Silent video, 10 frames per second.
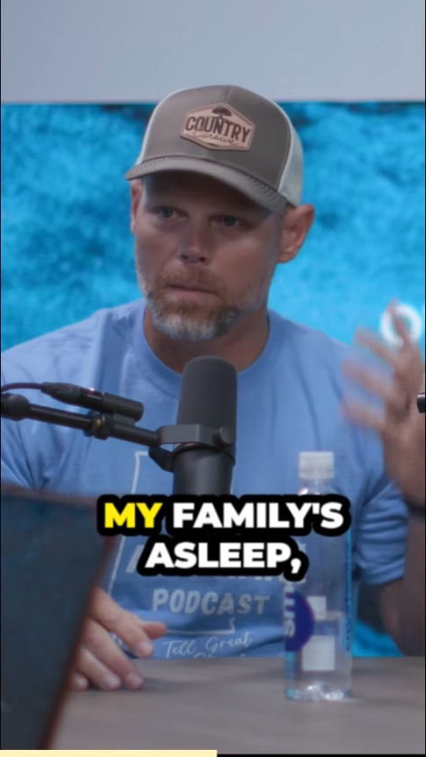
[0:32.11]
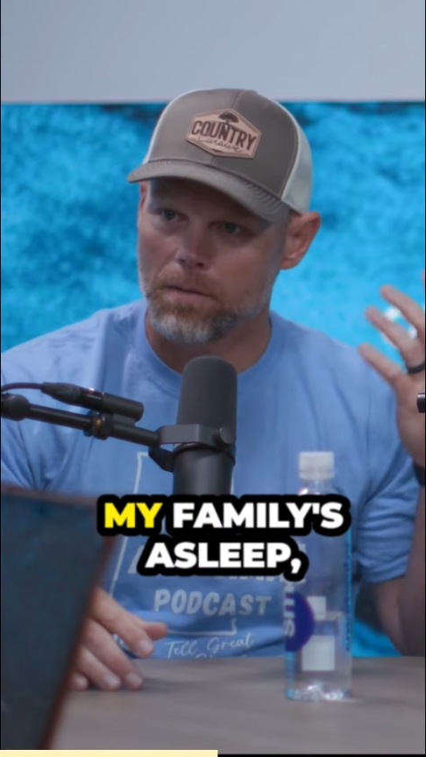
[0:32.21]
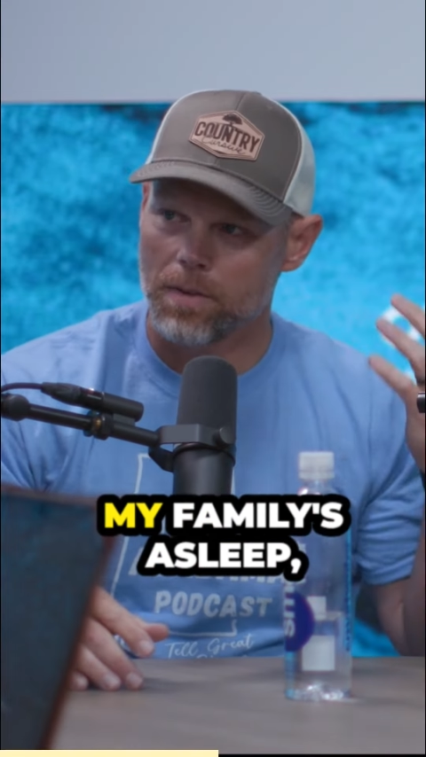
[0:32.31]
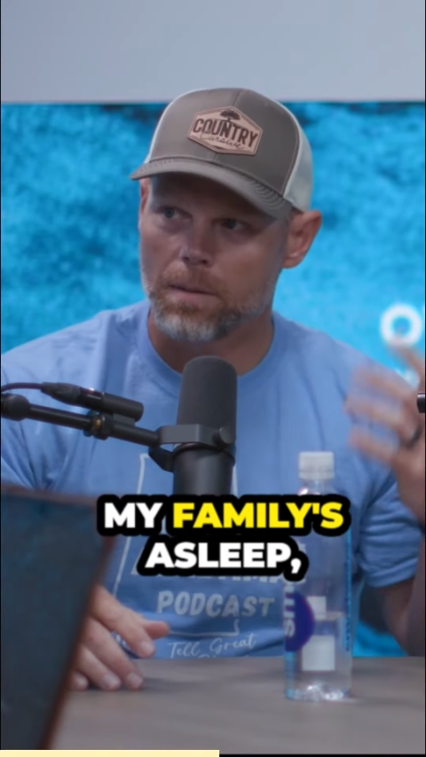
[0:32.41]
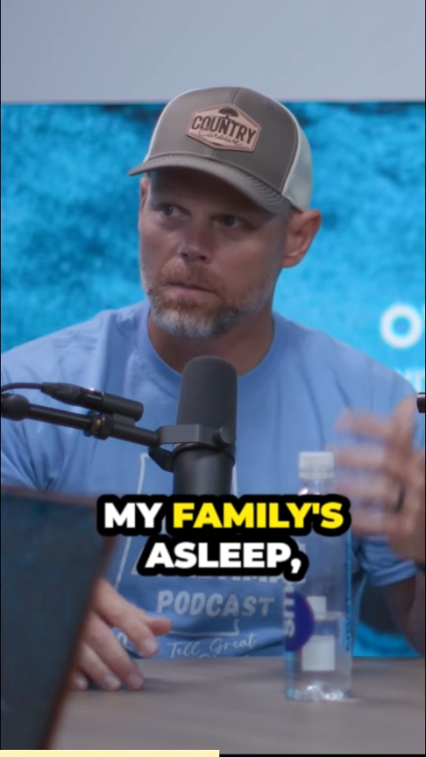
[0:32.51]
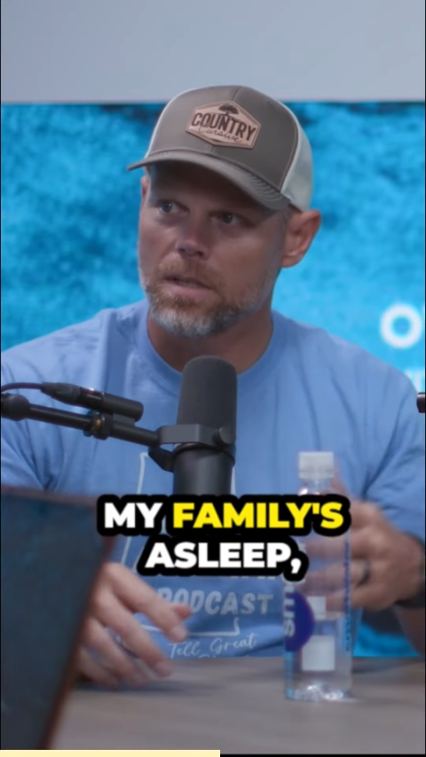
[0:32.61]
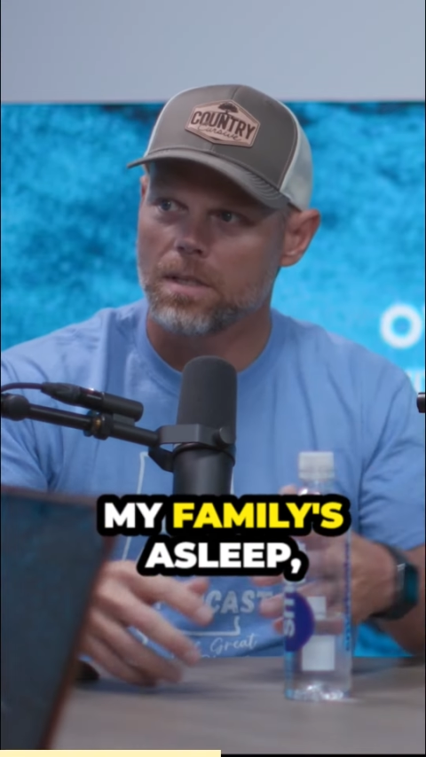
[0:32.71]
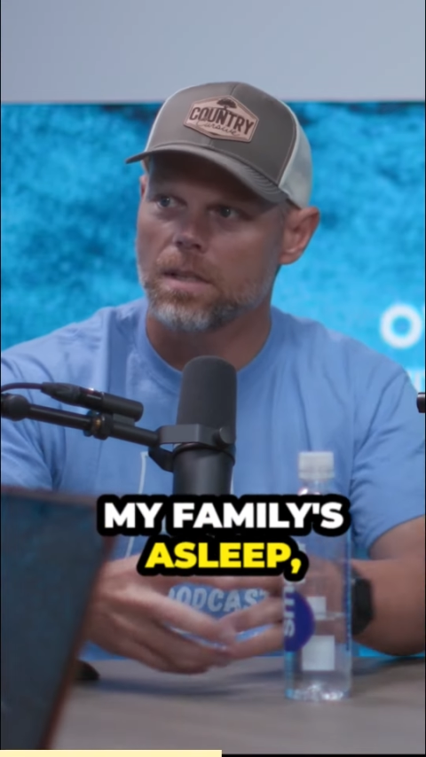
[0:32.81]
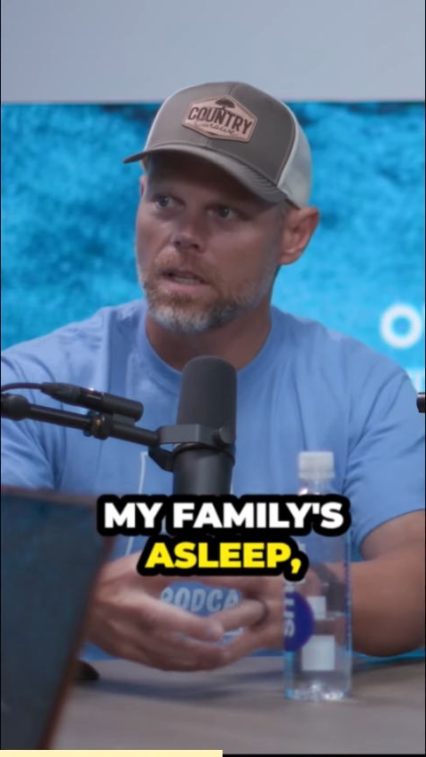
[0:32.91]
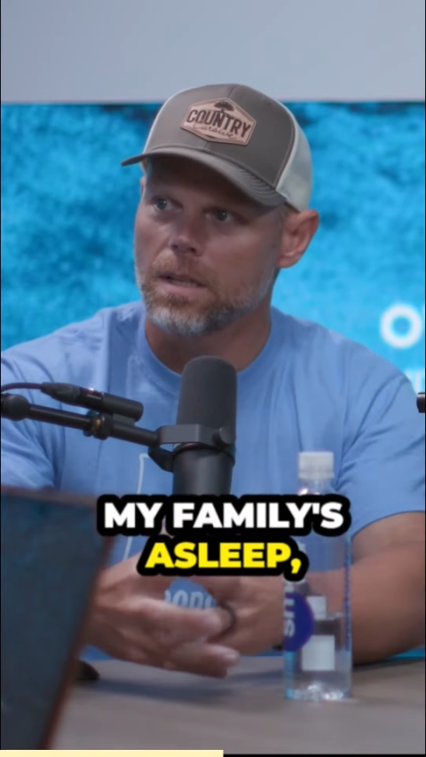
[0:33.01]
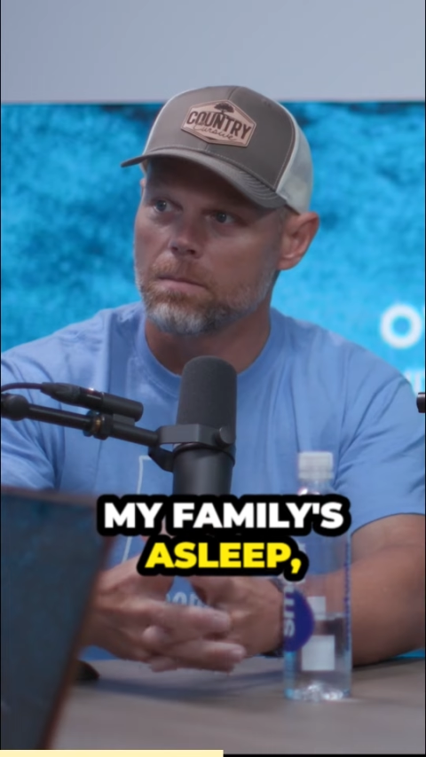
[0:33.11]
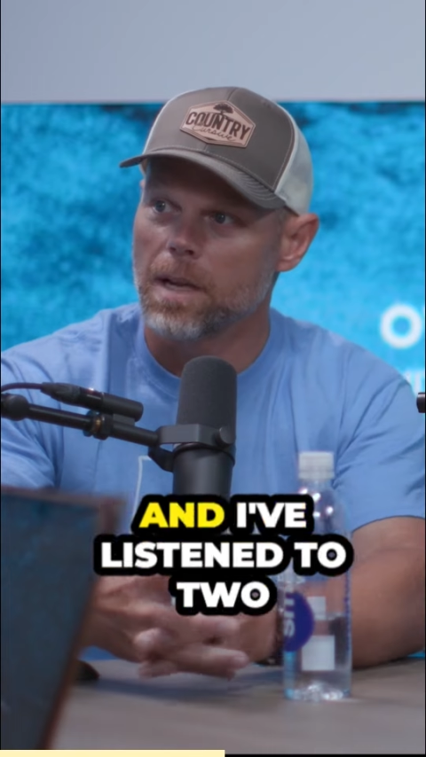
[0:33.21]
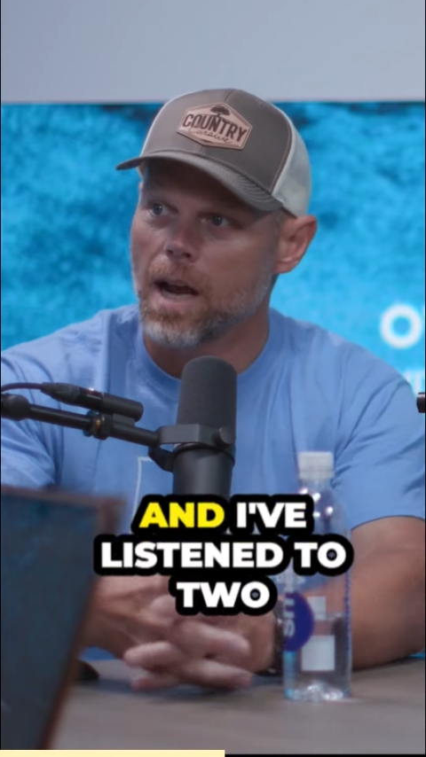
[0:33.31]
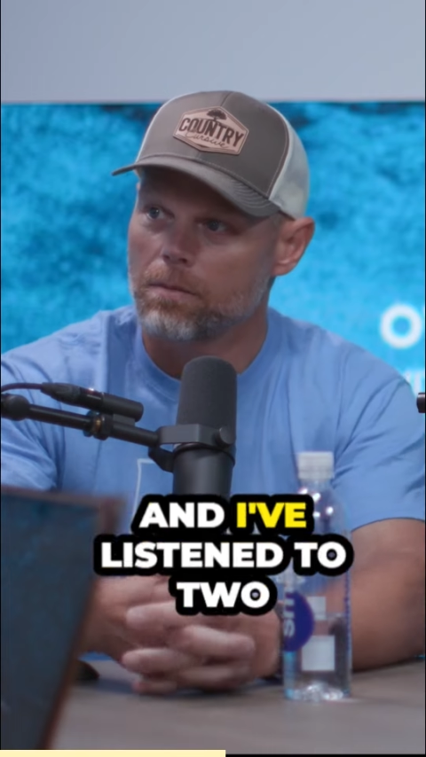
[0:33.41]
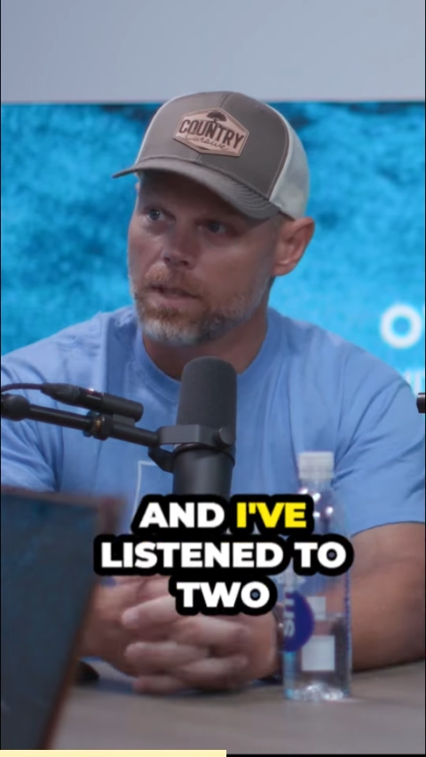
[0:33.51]
My family's asleep,
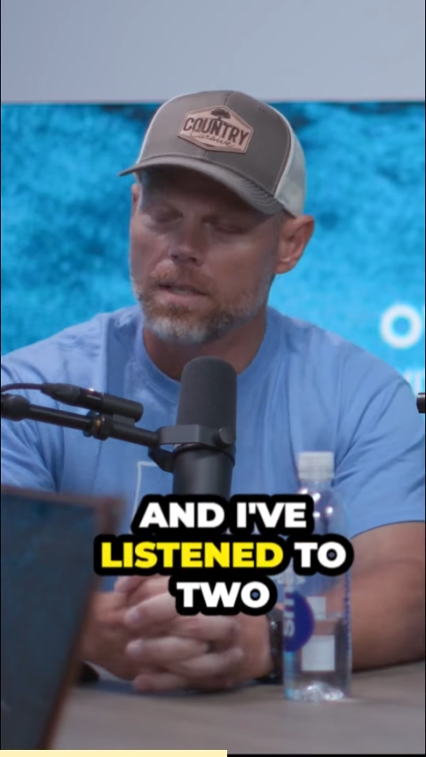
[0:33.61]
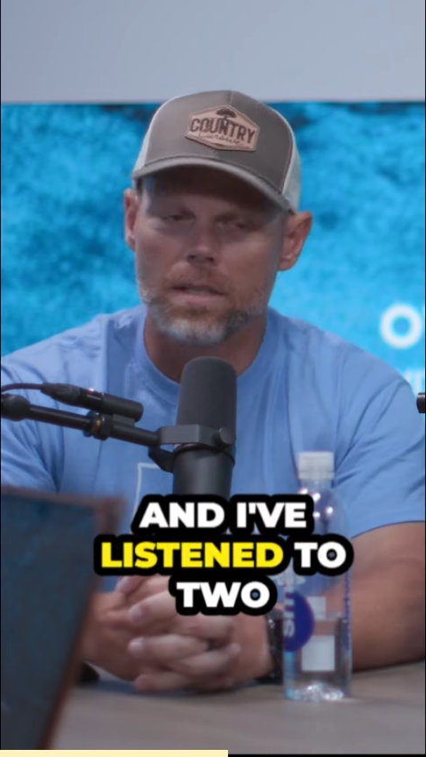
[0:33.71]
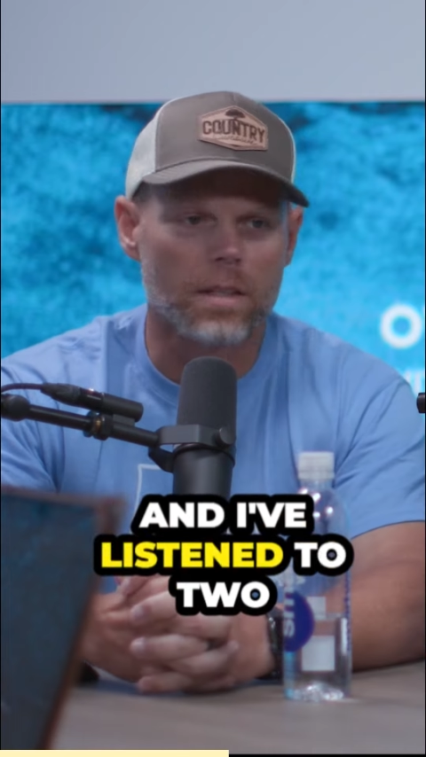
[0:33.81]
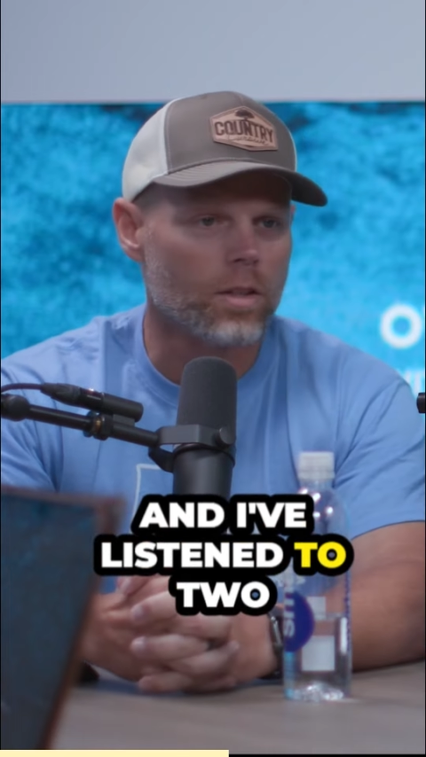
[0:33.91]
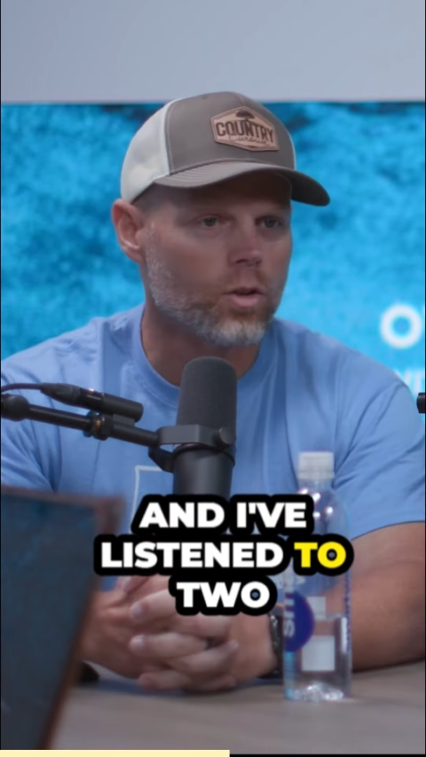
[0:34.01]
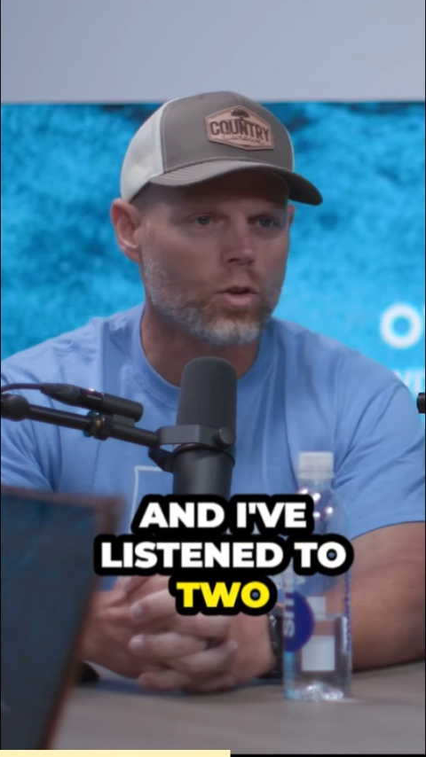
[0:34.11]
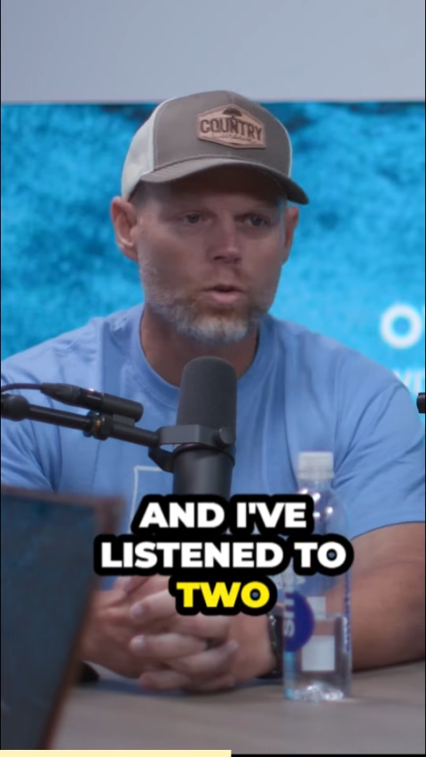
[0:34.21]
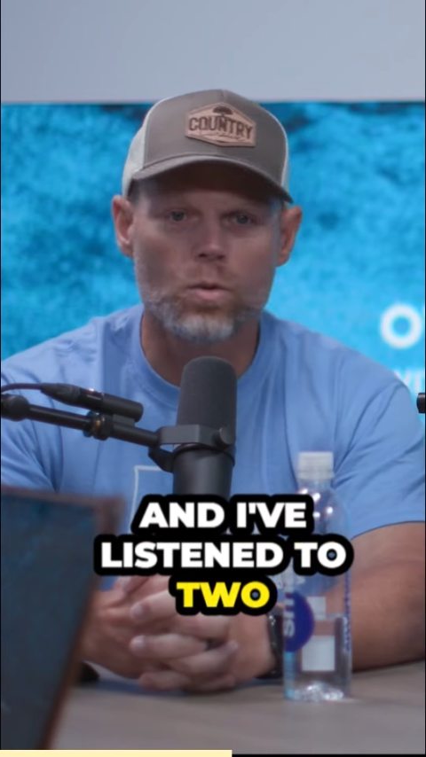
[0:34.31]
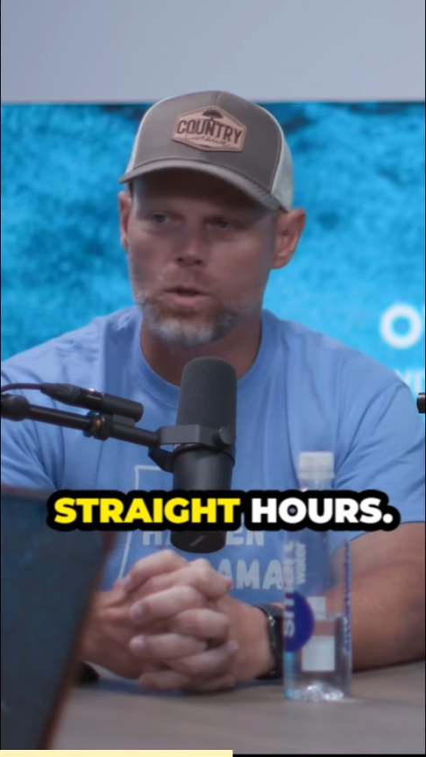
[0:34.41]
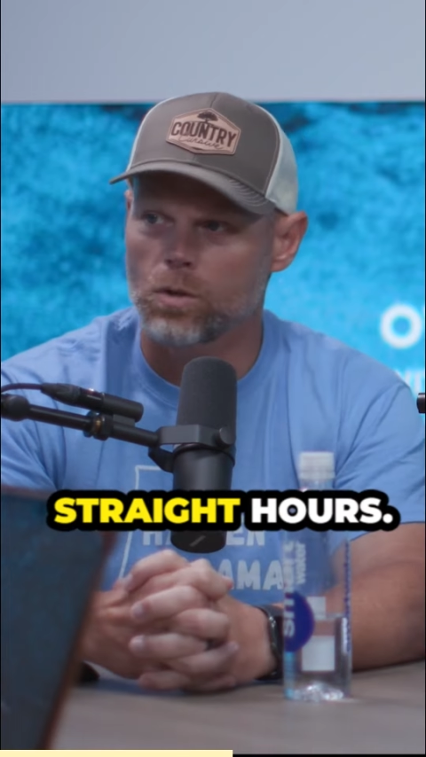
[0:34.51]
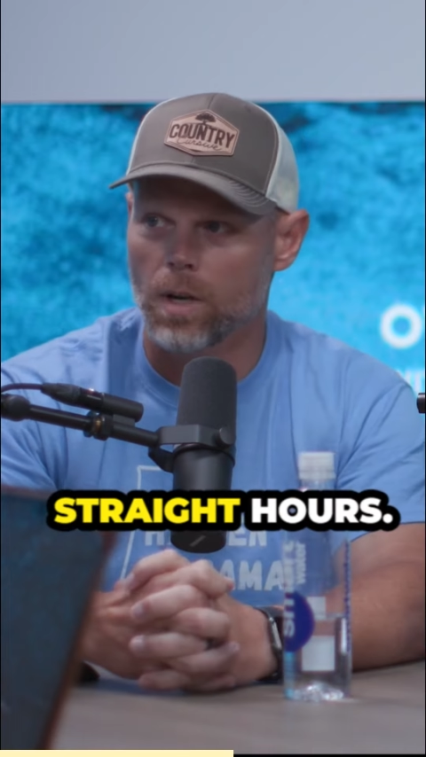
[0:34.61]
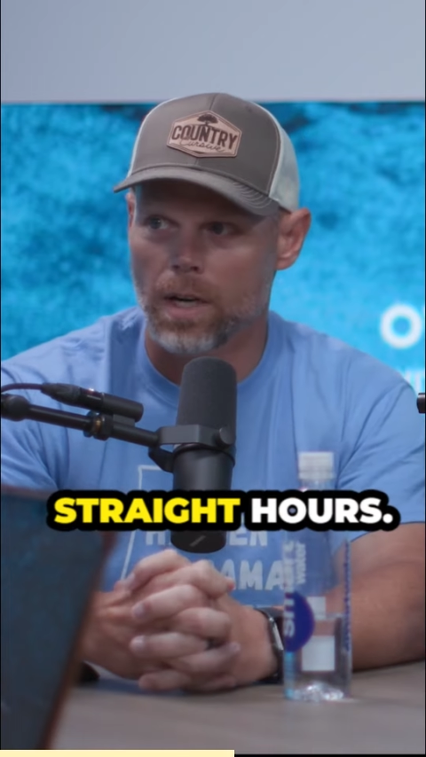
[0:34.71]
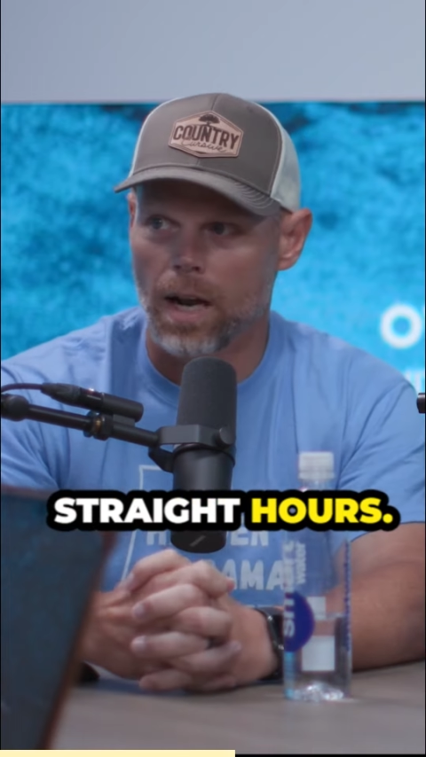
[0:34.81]
and I've listened to two straight